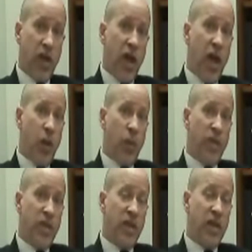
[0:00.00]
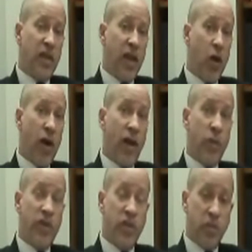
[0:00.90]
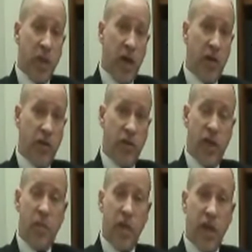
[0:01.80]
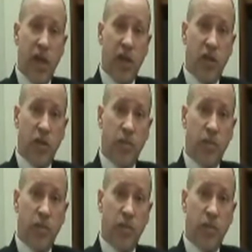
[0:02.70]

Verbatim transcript: and we see that they are a responder to that medication.